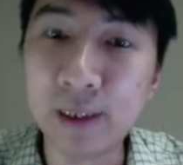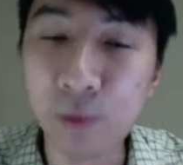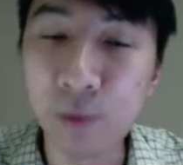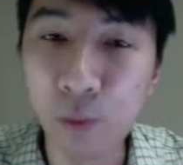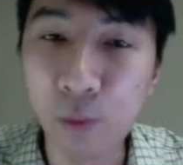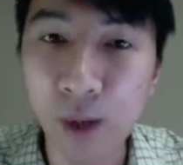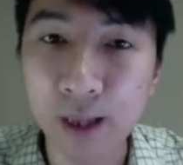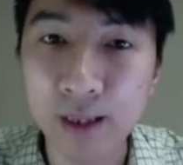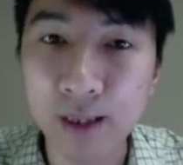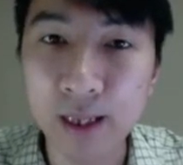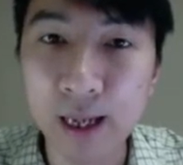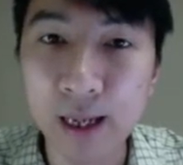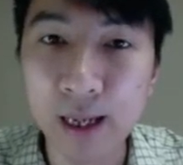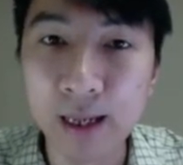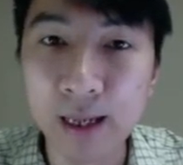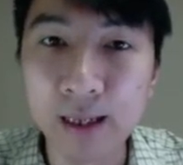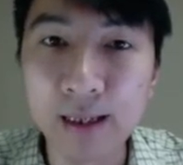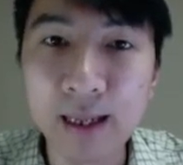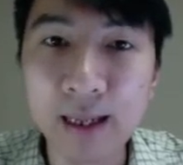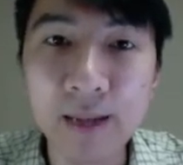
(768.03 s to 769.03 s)
west,
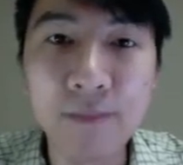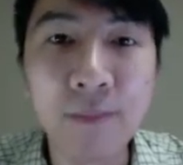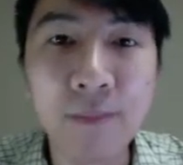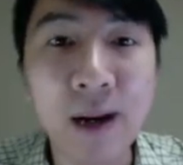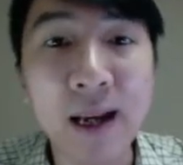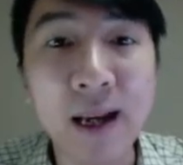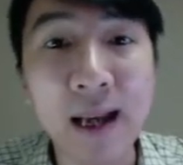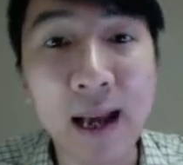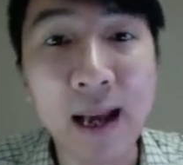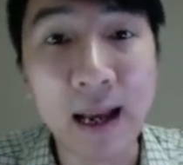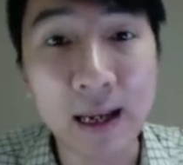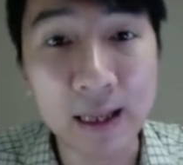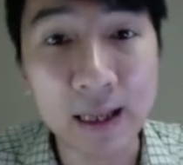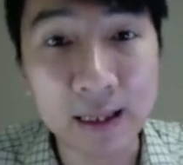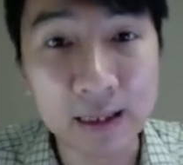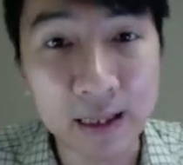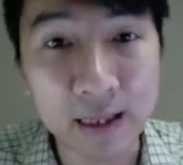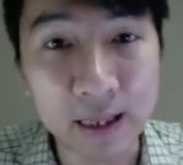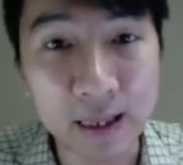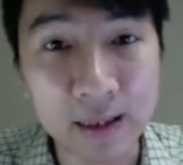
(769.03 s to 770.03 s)
led by
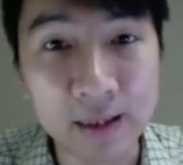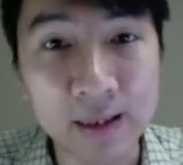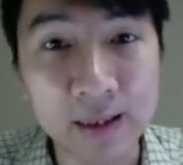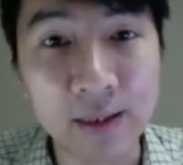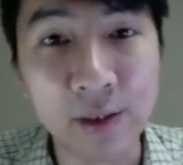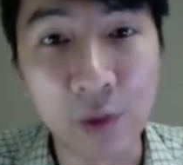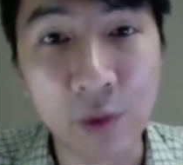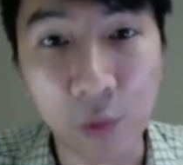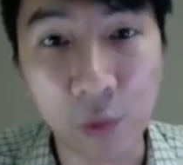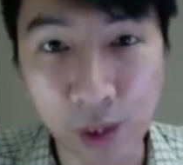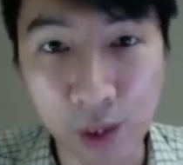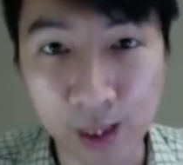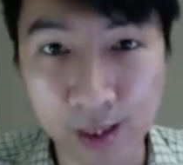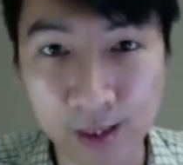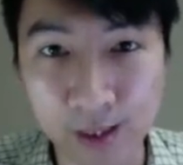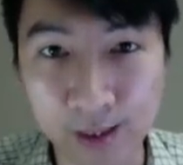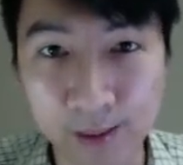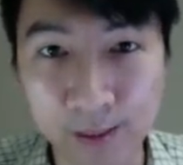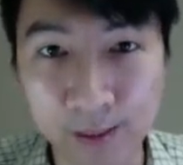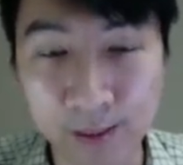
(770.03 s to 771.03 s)
Alexander the
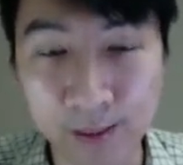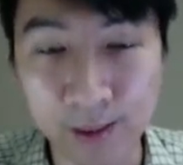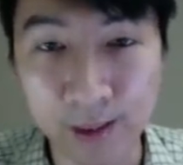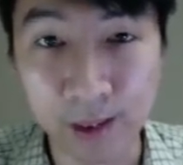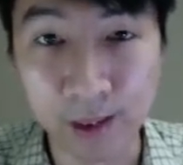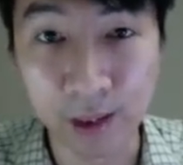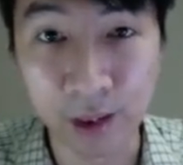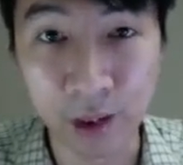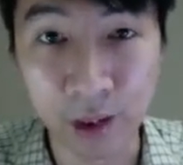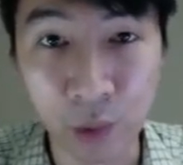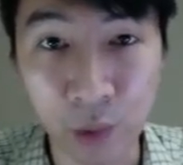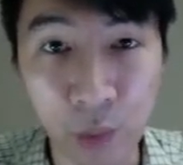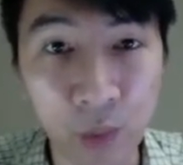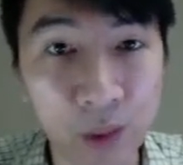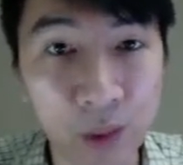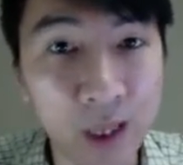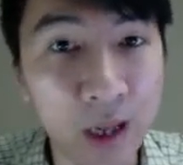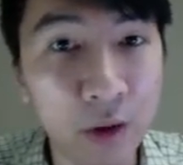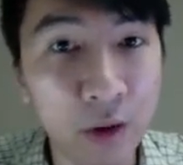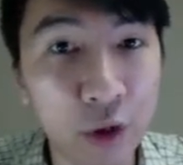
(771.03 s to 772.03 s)
Great. So we
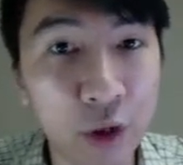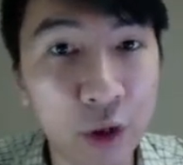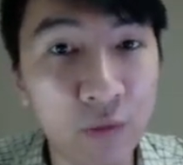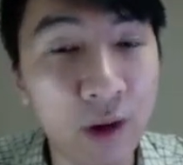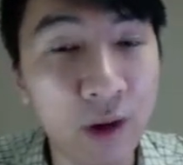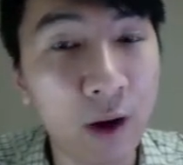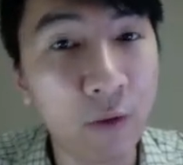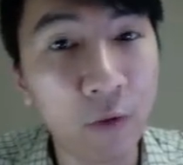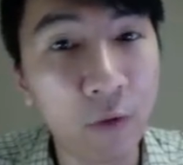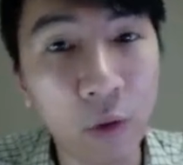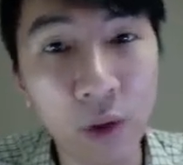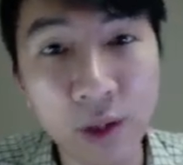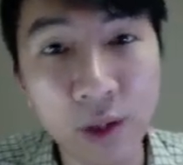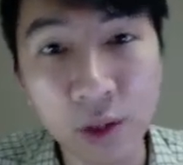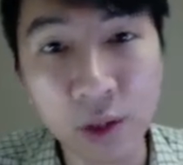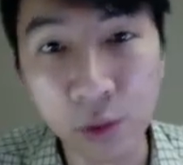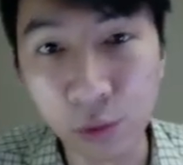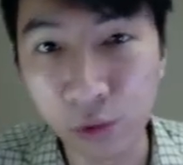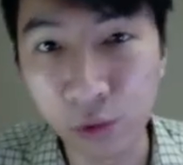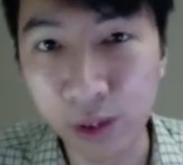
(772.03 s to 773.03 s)
will now shift our focus
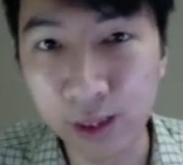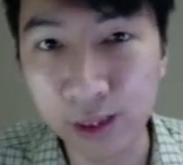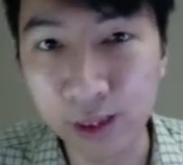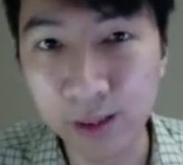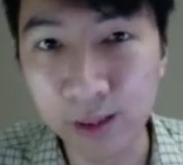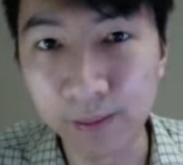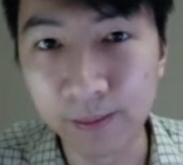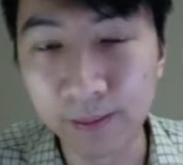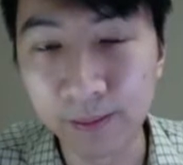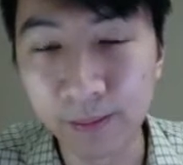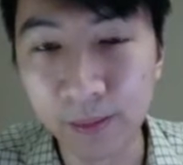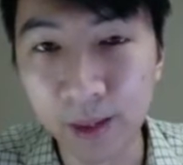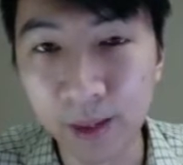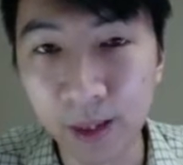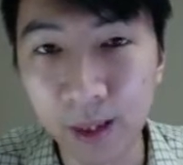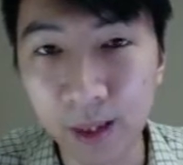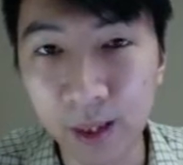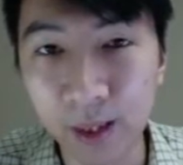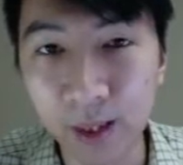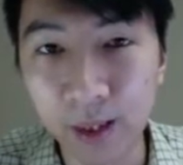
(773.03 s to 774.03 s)
to Greece.
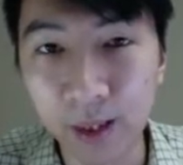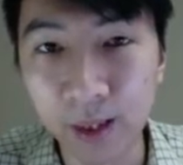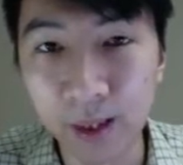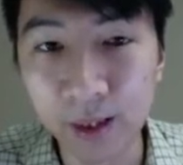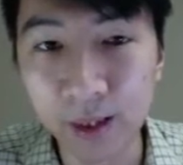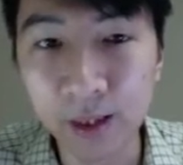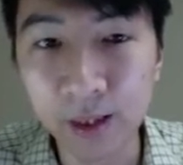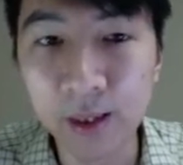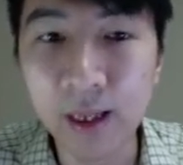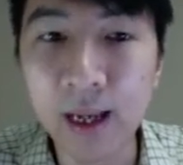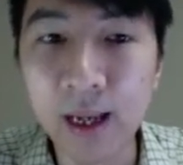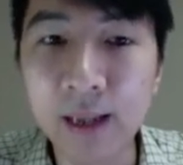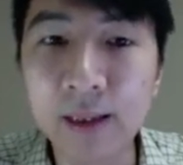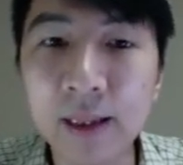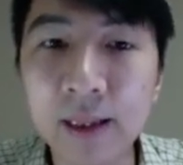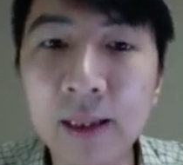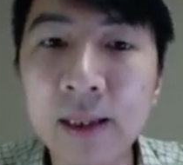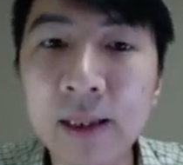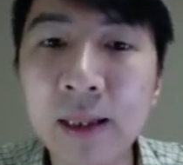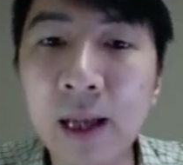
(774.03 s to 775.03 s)
In the
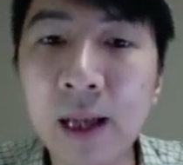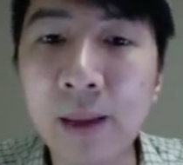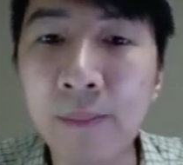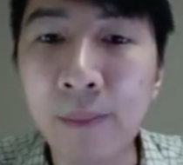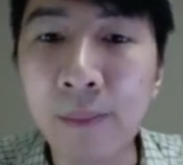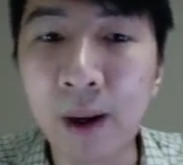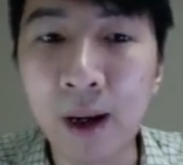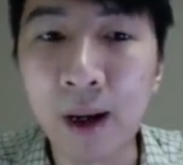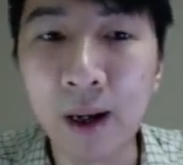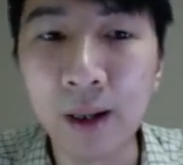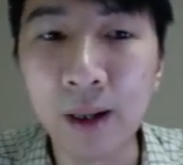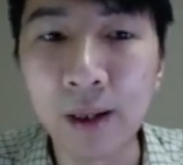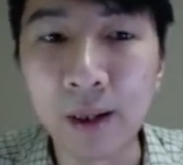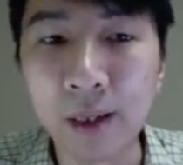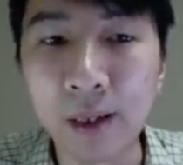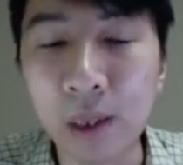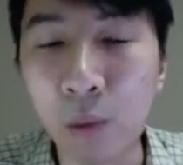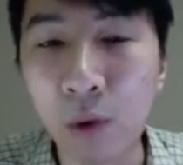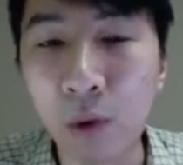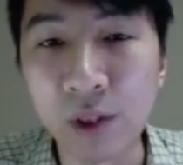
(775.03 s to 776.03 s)
Athenian Empire,
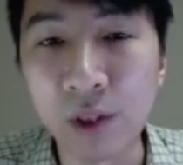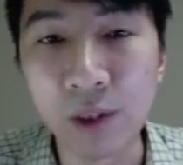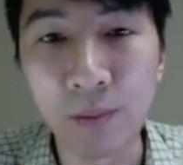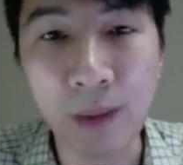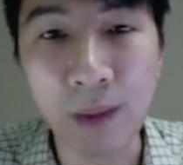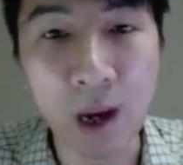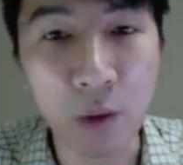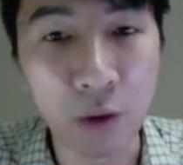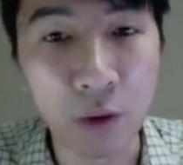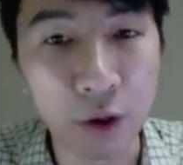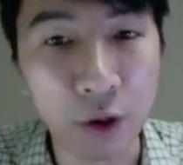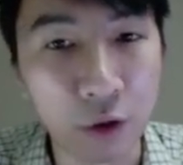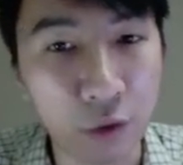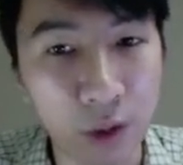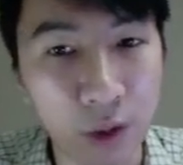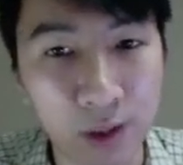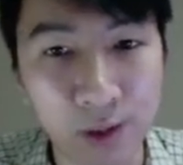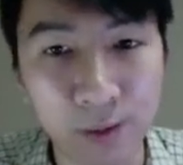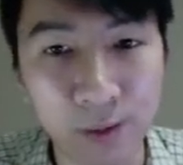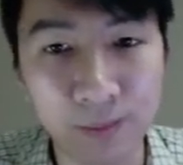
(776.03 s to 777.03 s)
there was a power
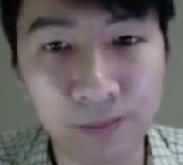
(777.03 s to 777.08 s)
struggle.